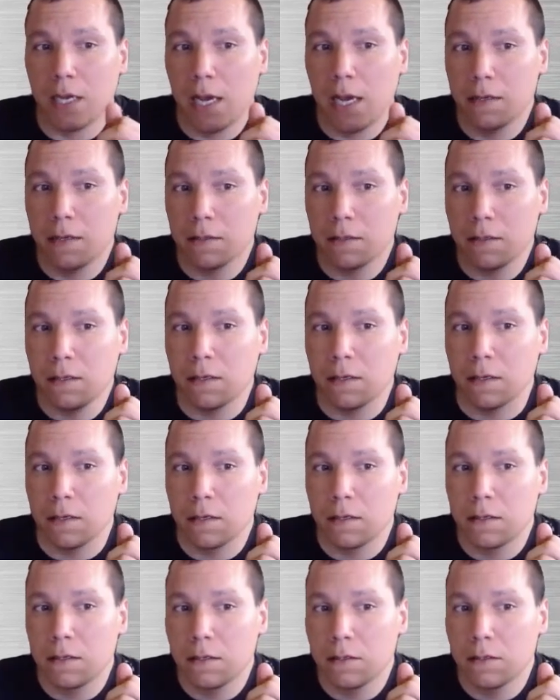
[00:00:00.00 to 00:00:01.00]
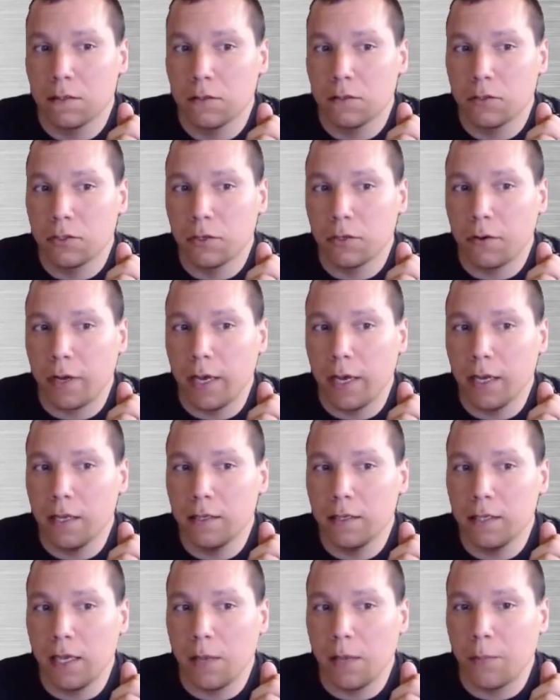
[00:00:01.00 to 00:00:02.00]
and saying, so I
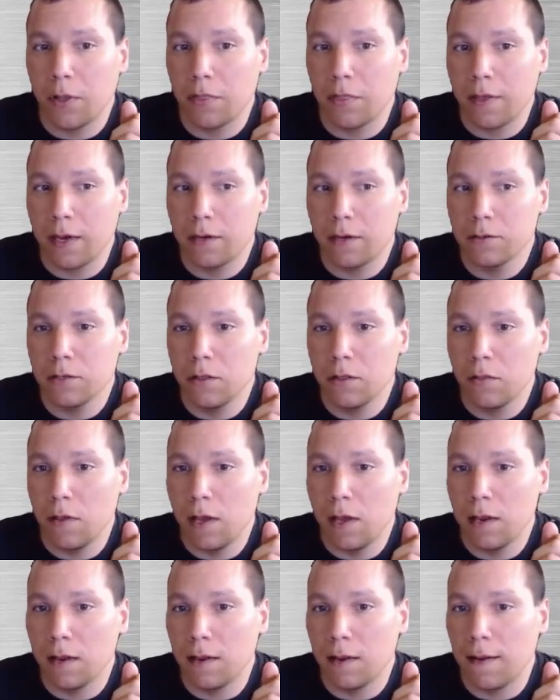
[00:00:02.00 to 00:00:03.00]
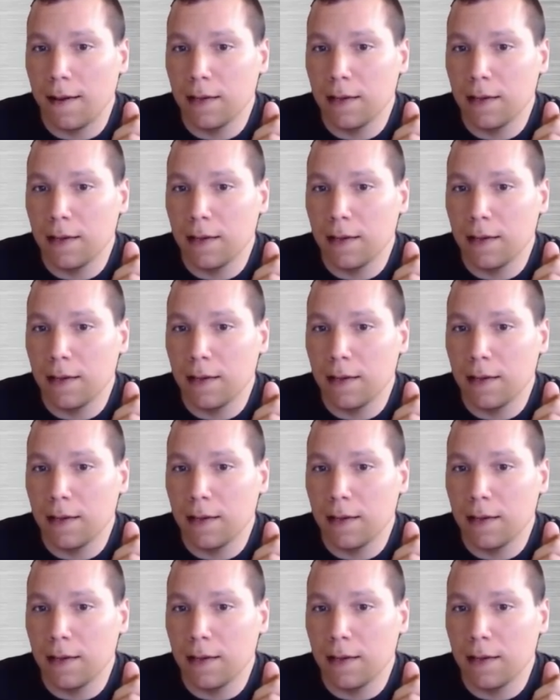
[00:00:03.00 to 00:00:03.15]
could take my 1,000 Theta and